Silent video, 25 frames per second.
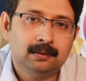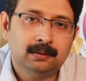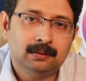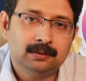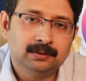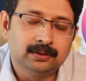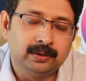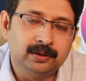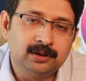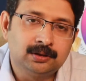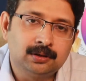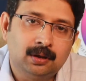
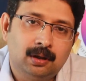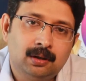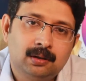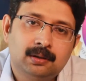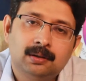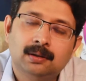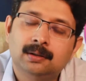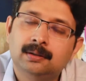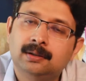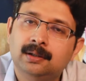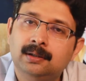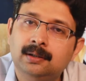So in
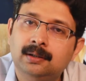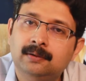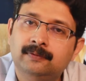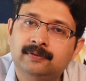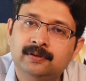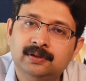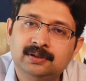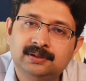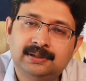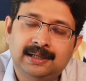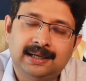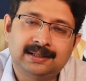short, the
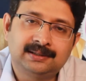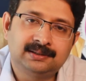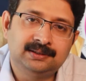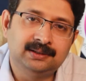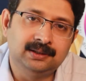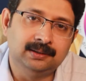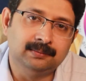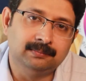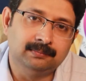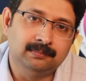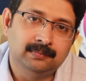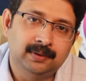first
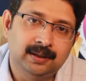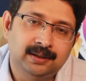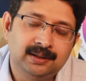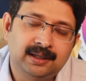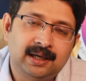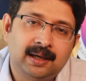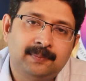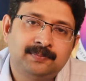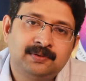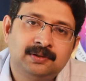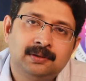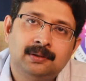axiom
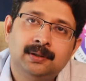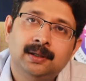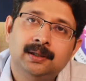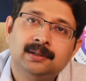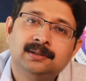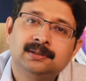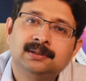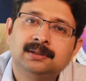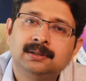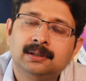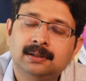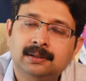
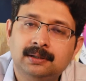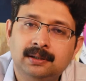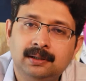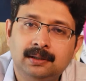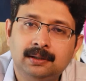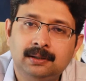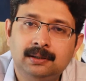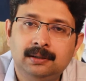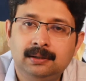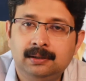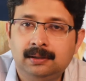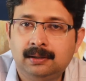encapsulates
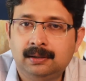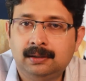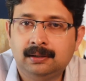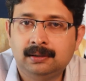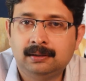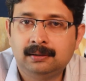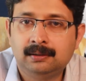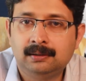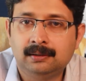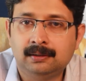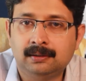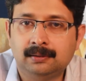the
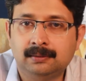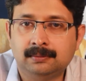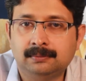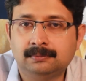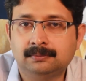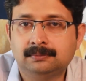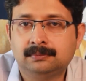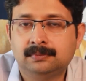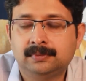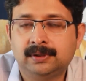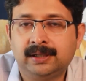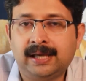
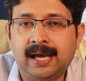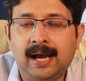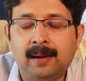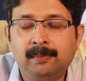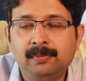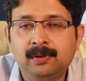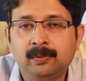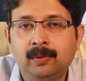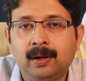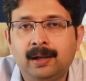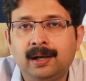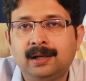
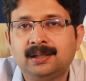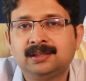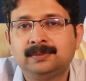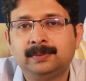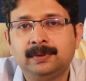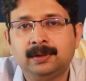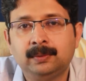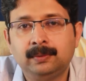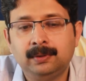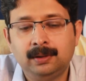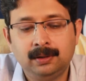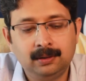ambivalence
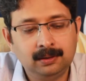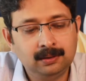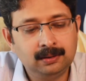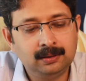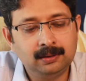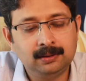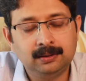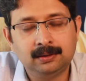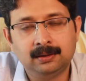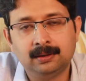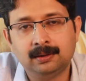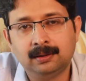between
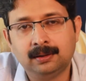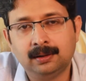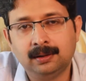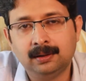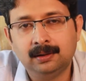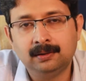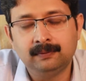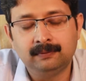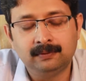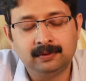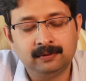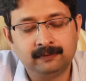
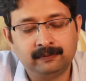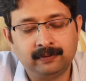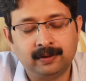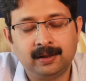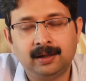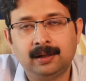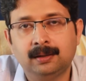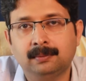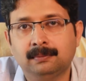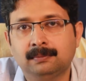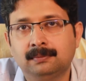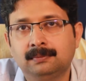the
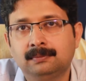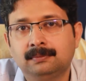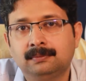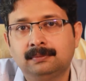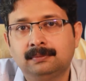freedom